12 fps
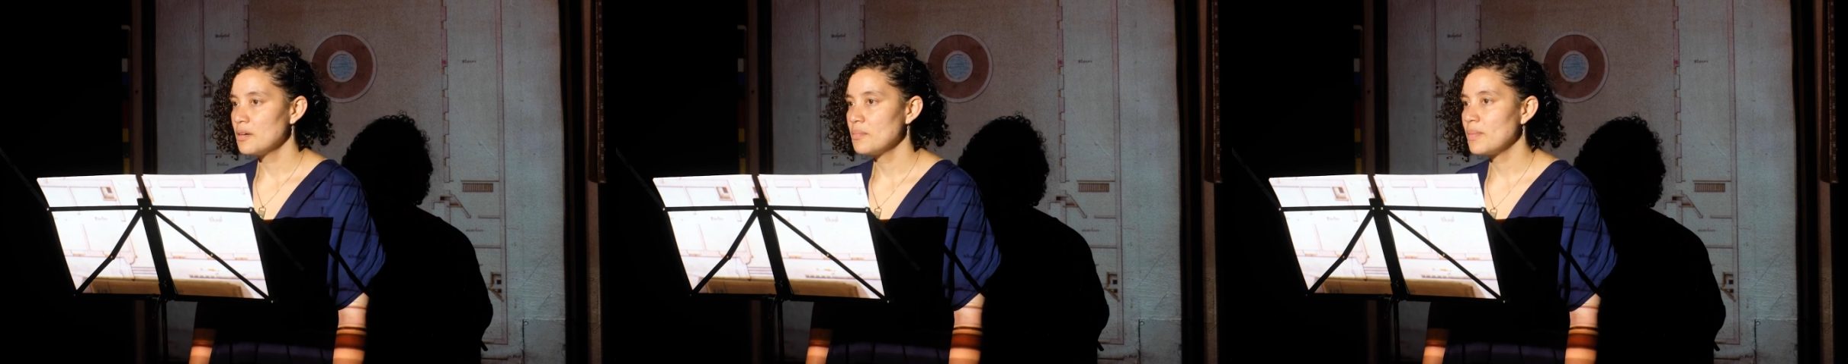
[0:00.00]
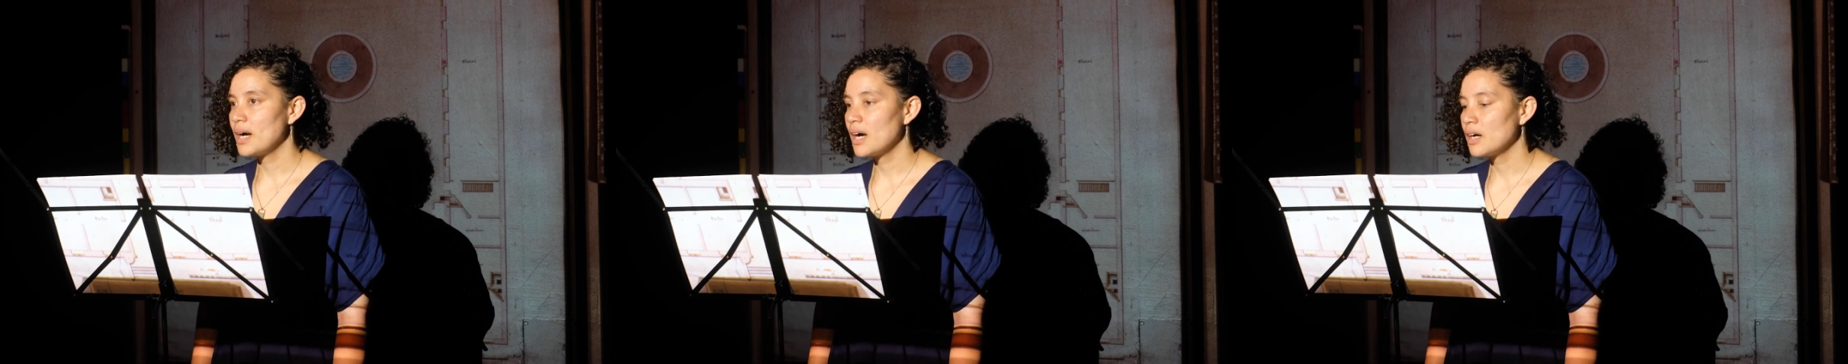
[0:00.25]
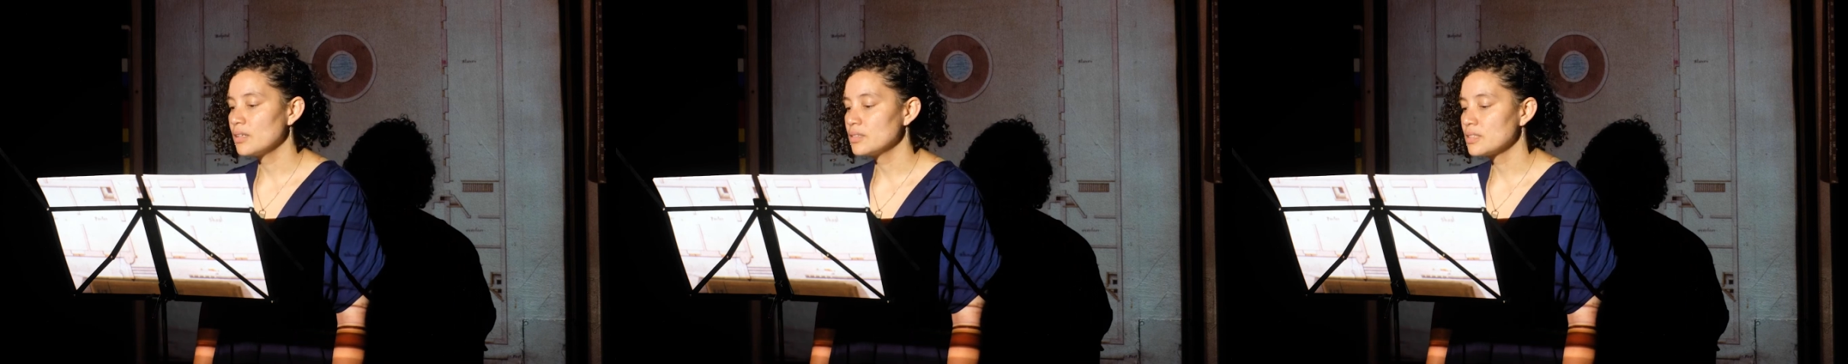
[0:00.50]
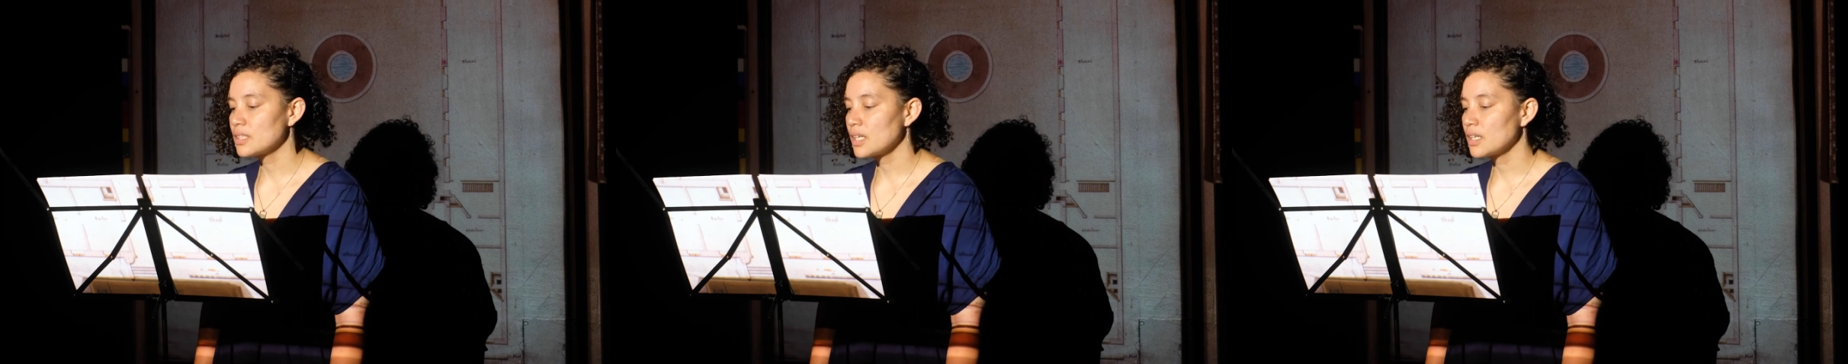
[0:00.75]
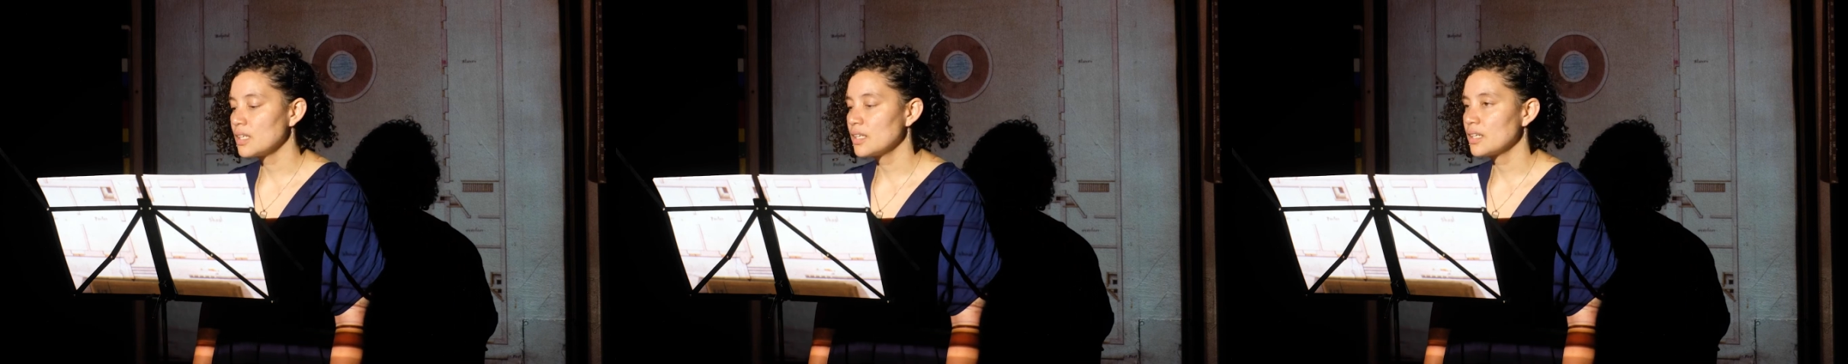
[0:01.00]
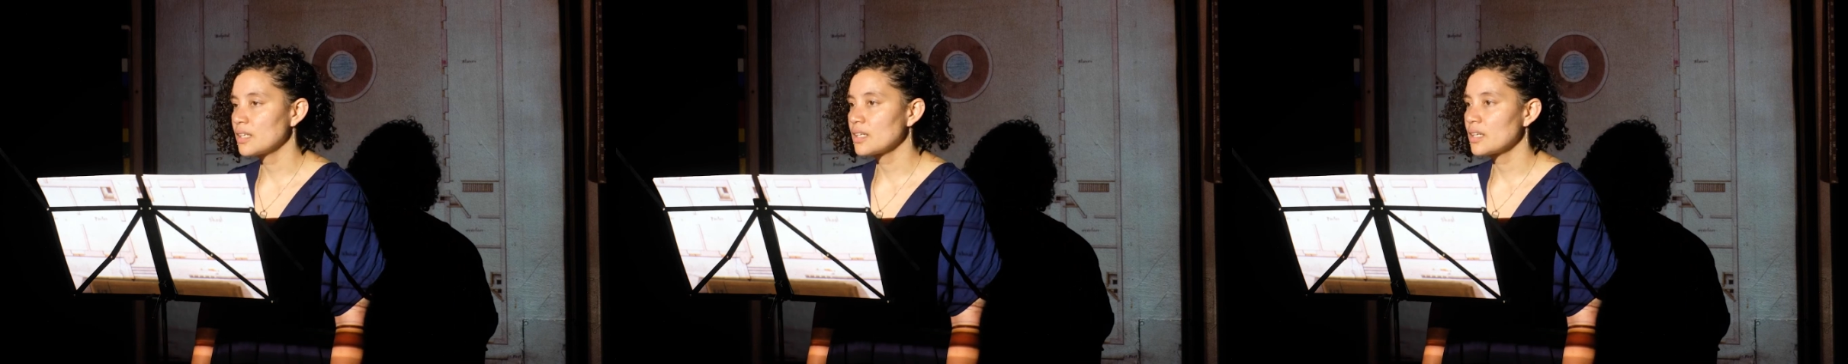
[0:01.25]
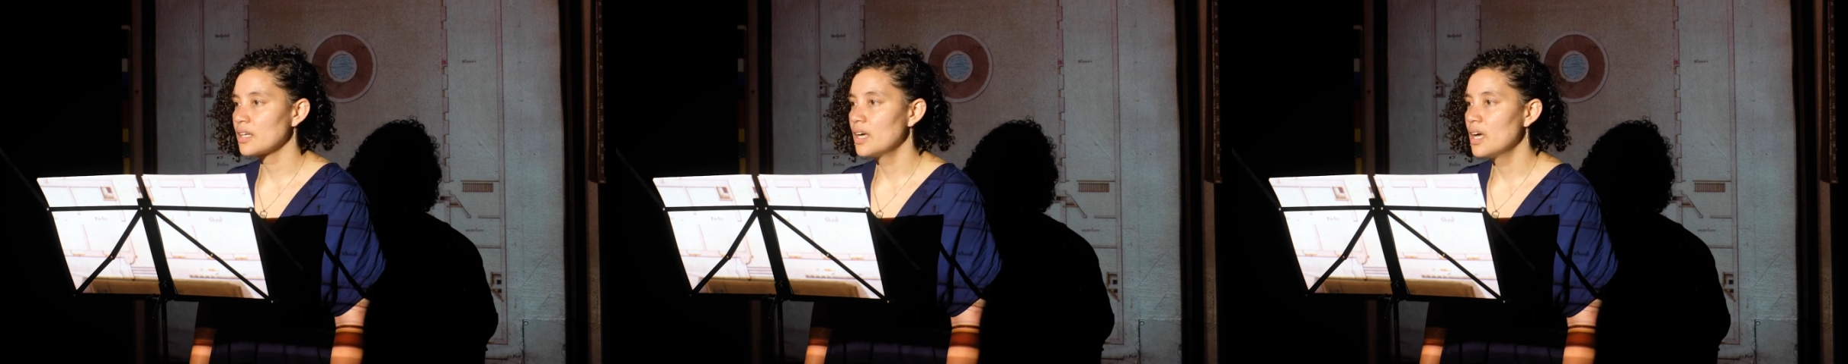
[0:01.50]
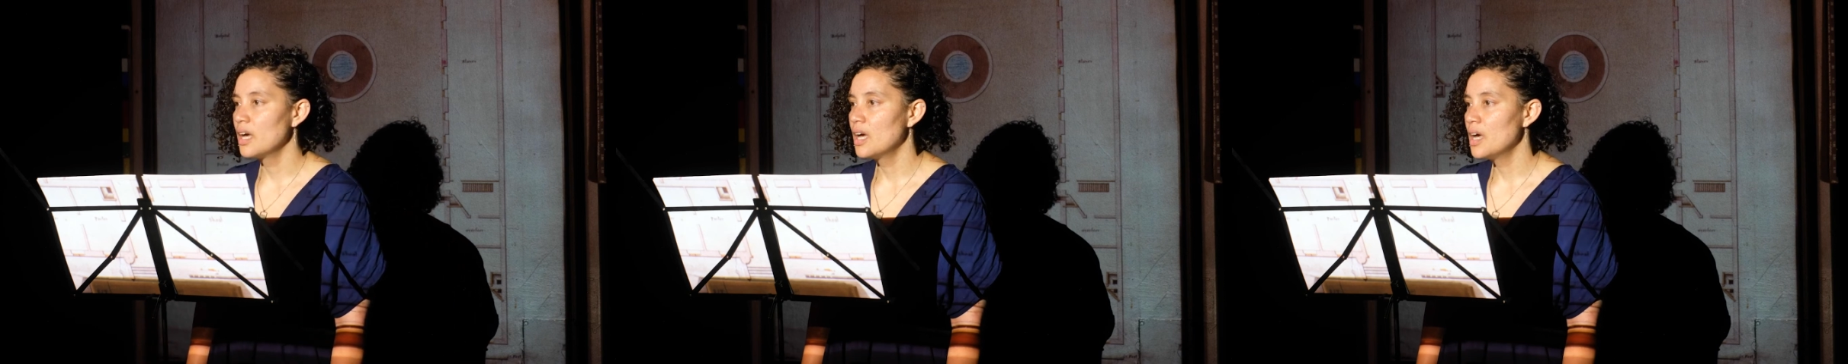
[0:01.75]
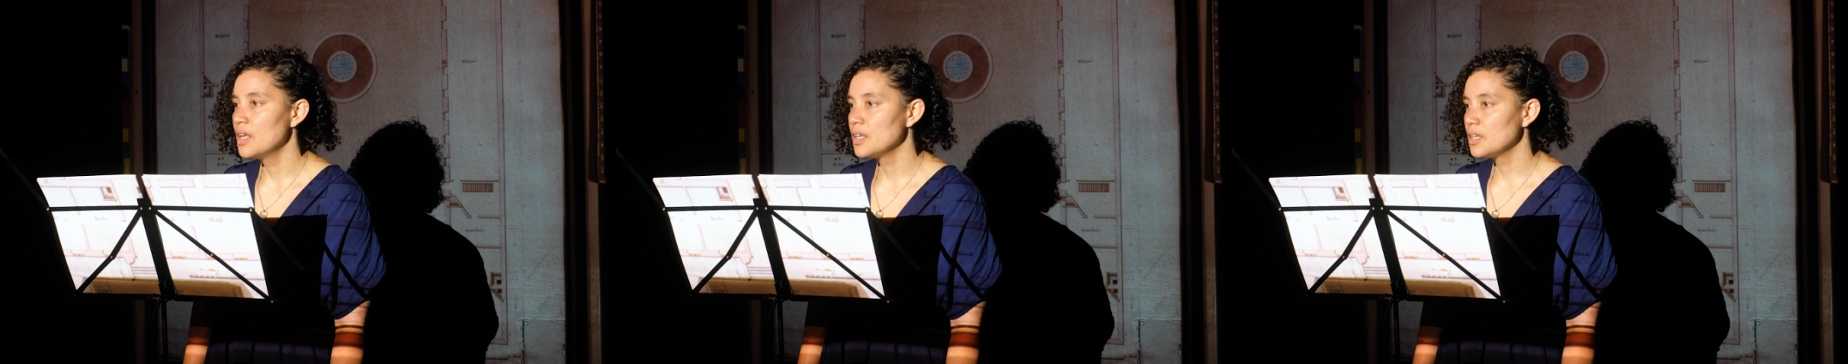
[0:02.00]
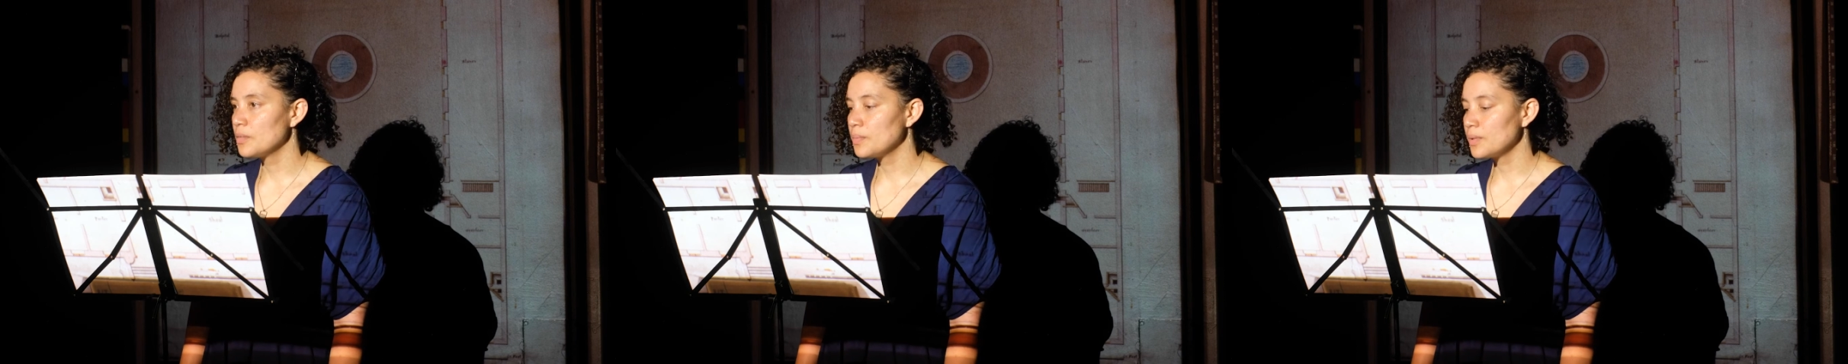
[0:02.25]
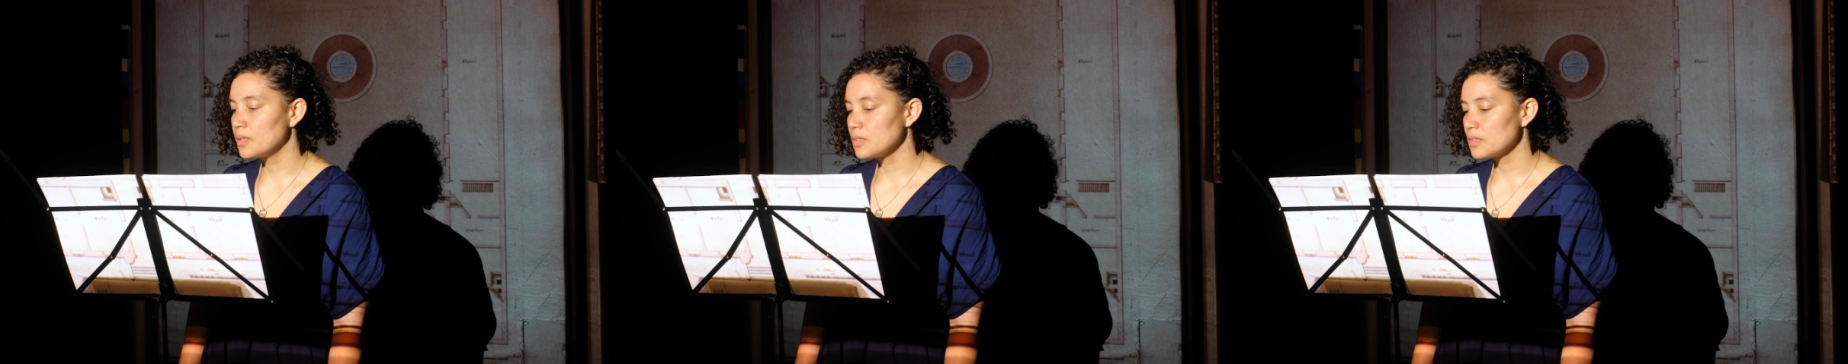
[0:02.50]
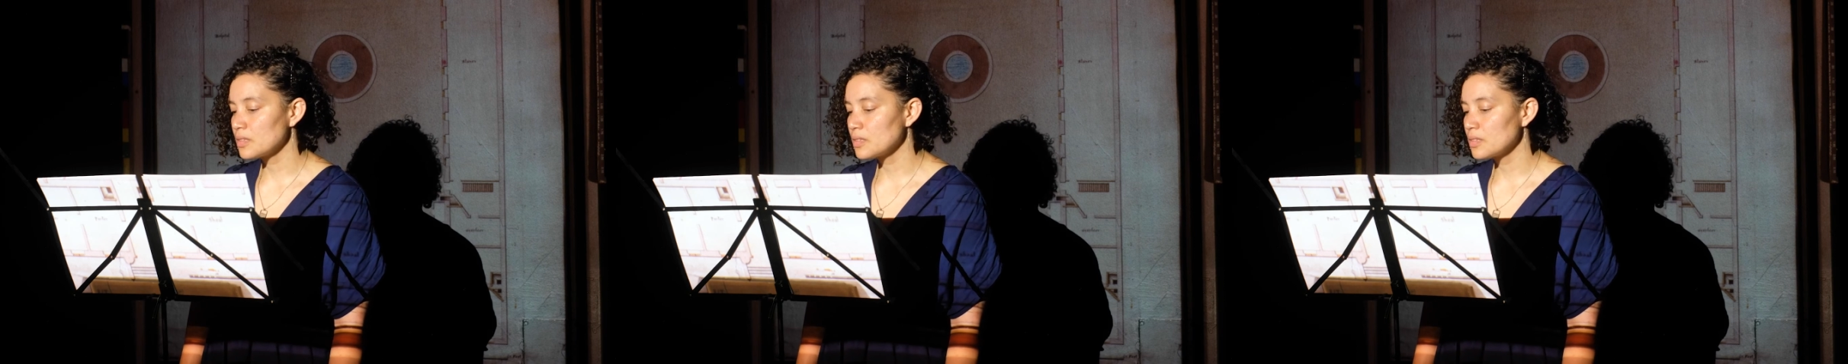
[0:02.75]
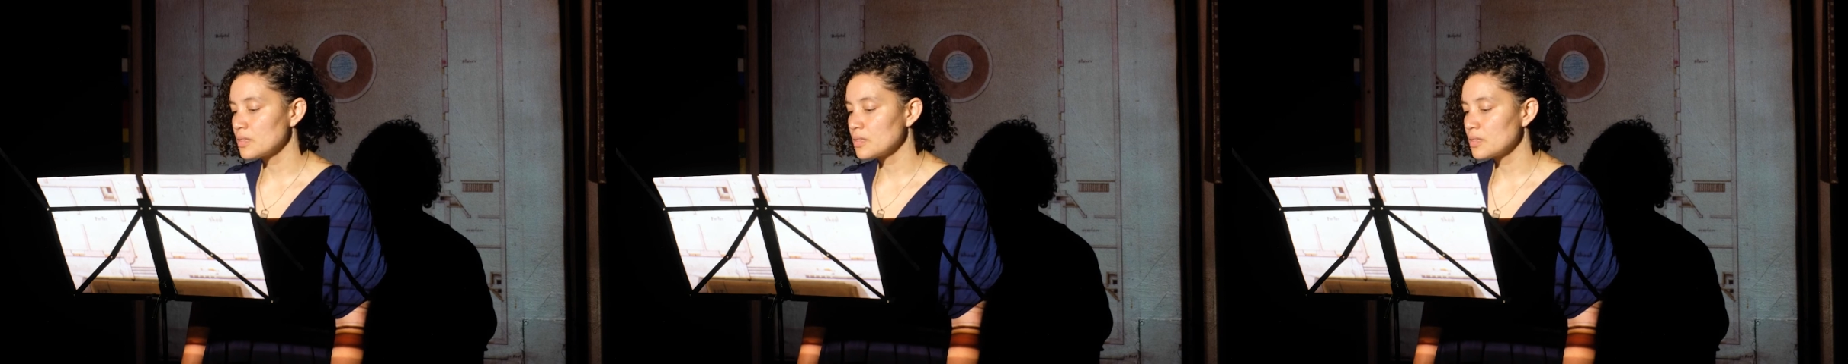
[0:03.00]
mouth suckling, nipples.